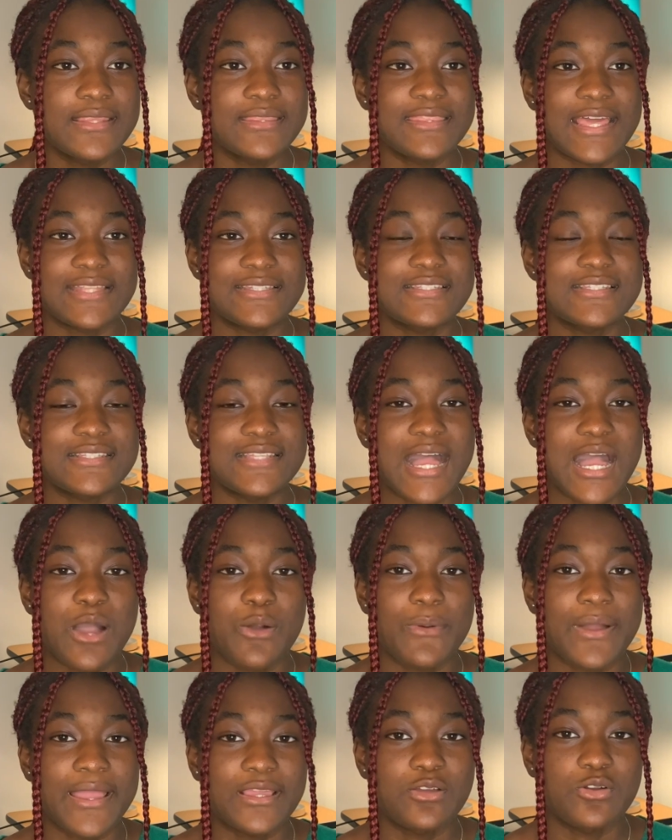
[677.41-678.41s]
That is
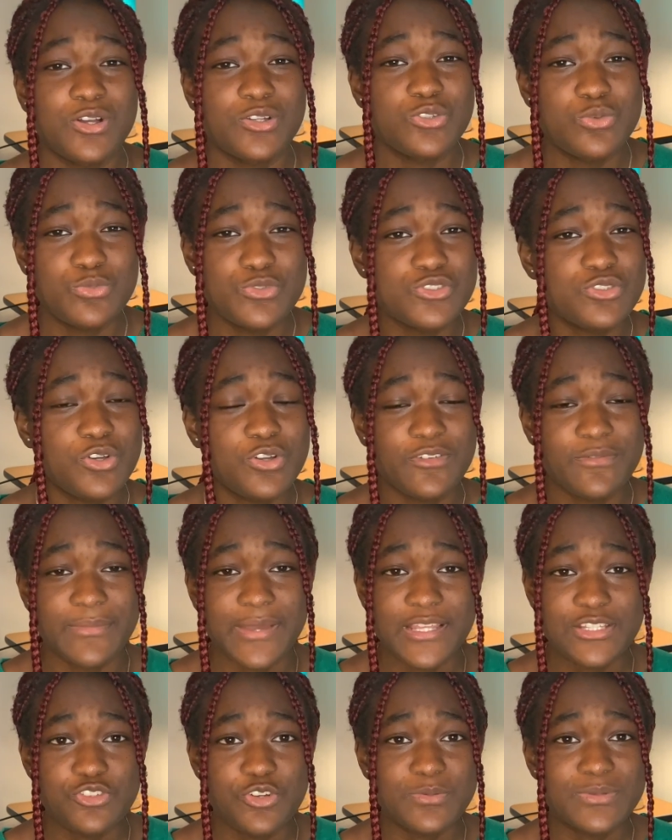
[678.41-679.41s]
how I got almost all of
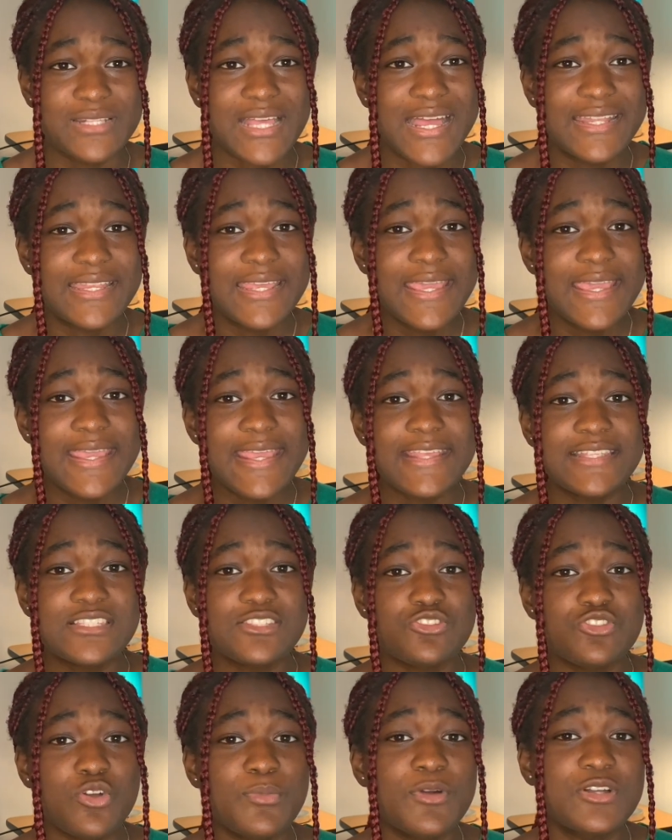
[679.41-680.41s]
my jobs, and it's
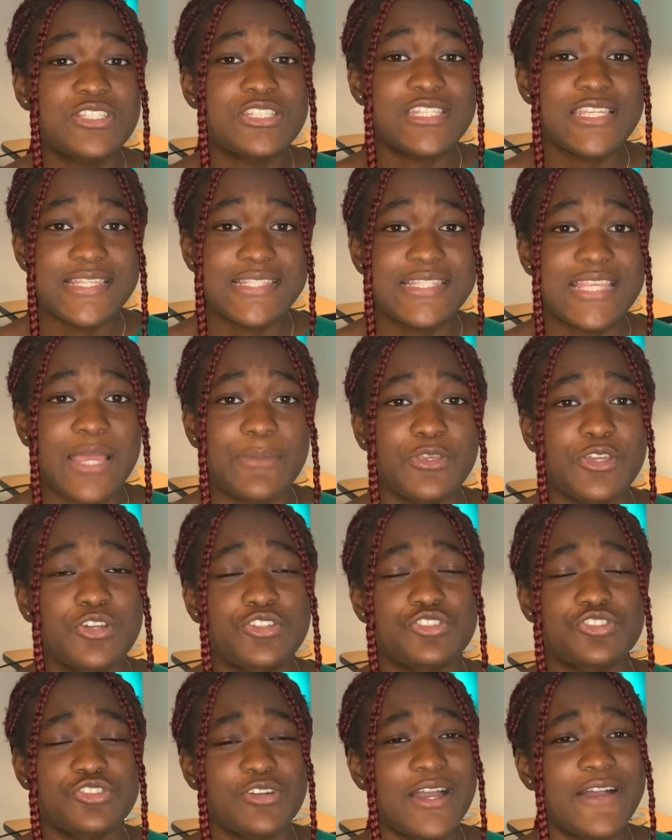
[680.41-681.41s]
so much easier
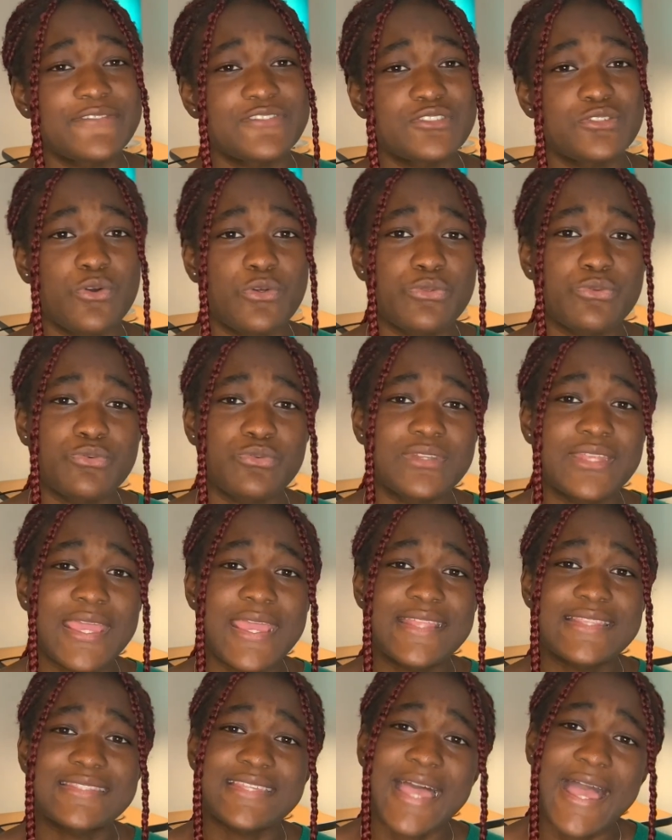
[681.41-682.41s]
because you don't have to go through
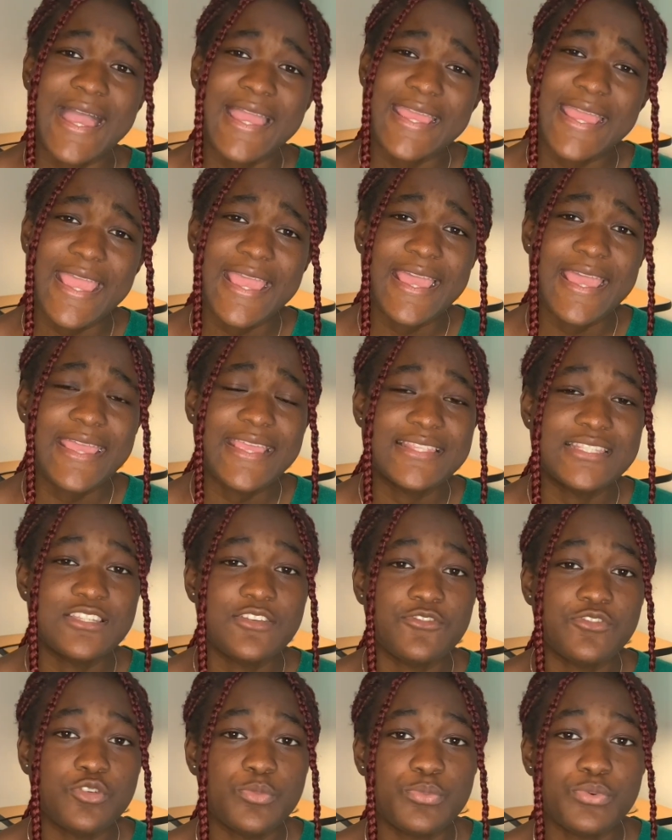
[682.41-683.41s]
the entire
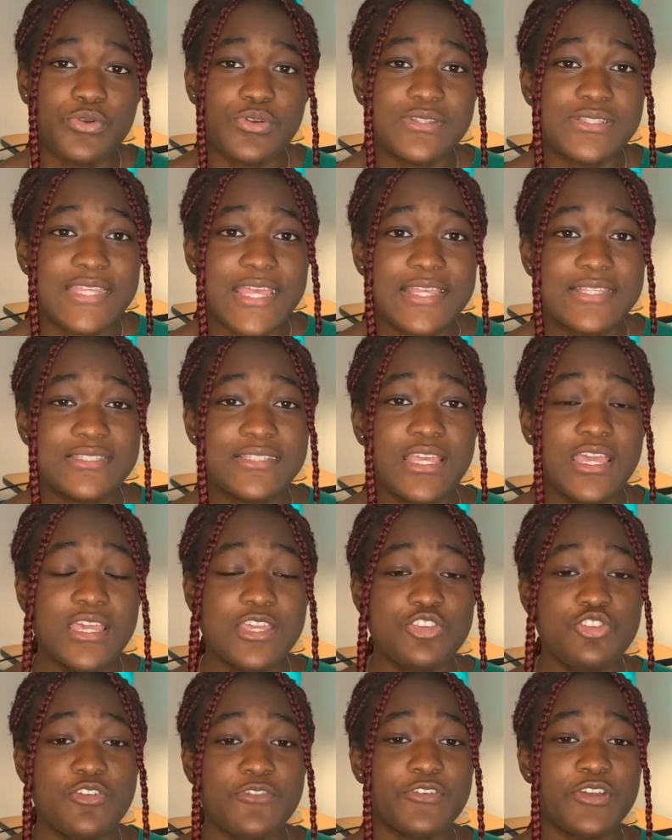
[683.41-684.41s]
interview process.
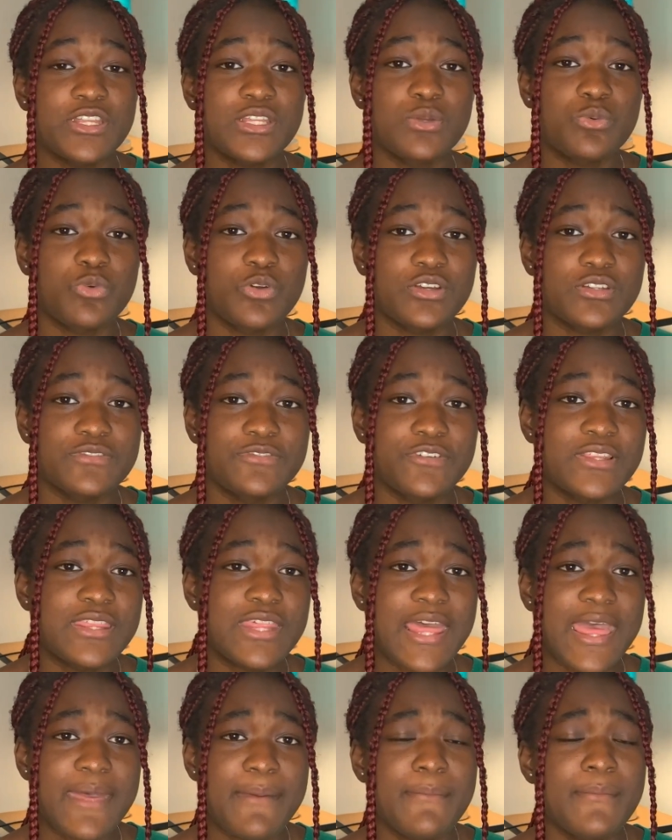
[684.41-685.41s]
You've already worked for
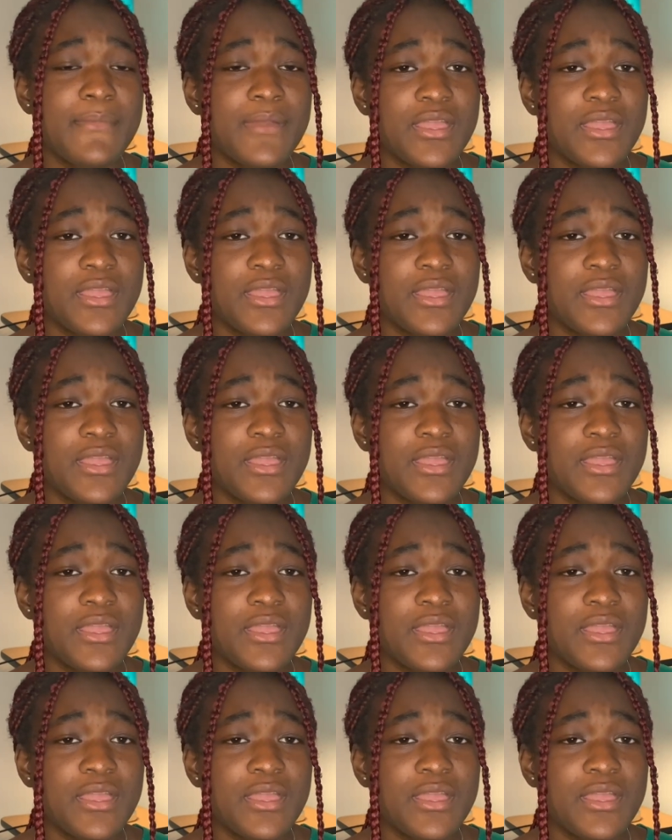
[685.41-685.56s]
them,